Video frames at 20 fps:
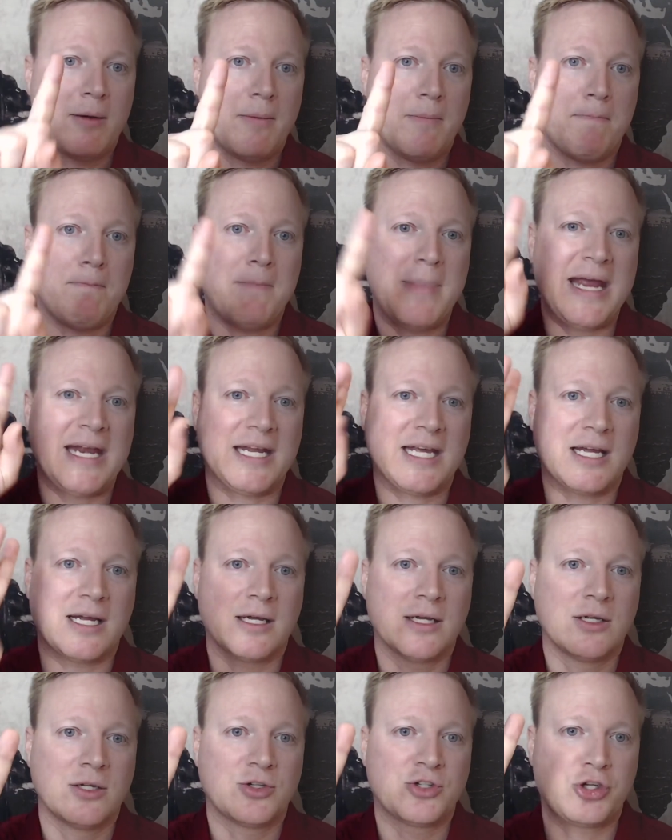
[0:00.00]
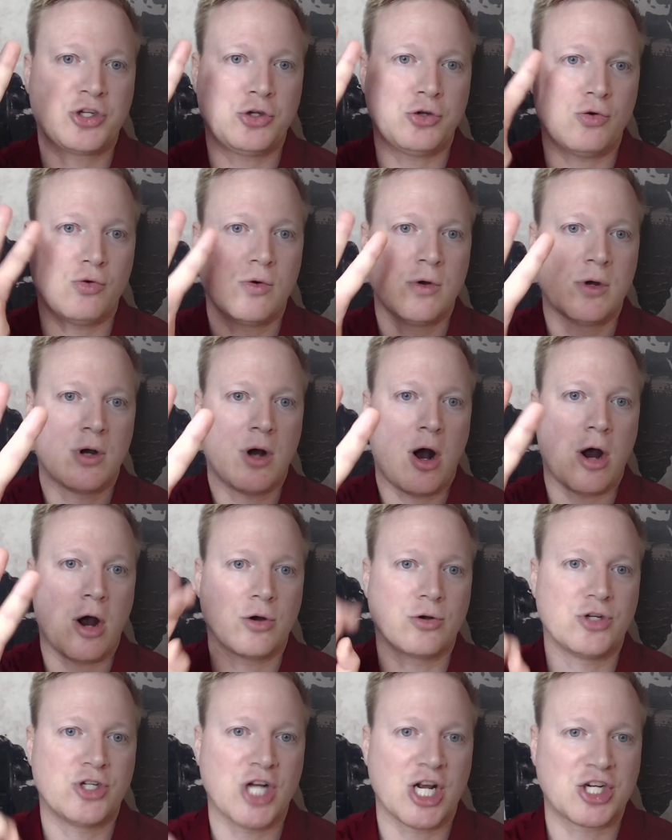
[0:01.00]
meaning to
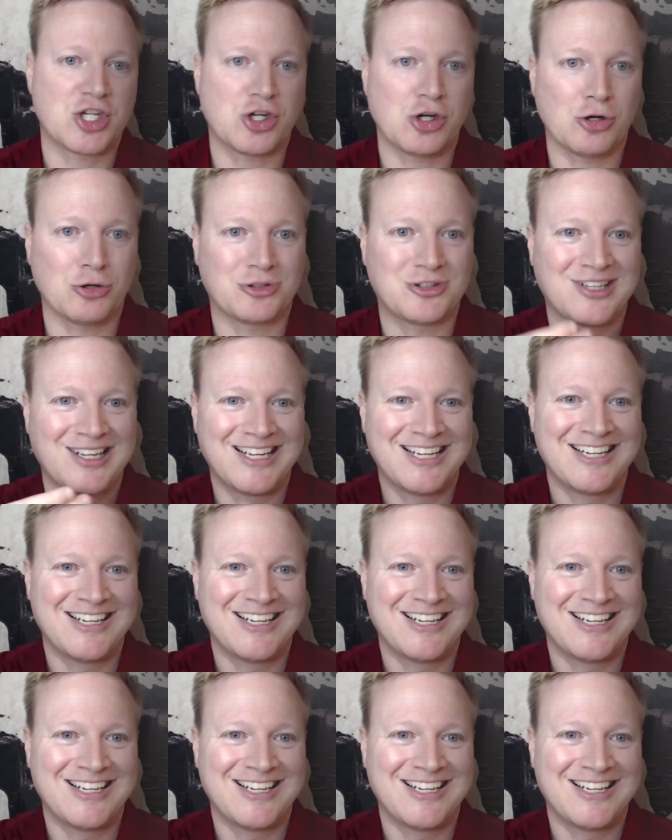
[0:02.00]
our gestures,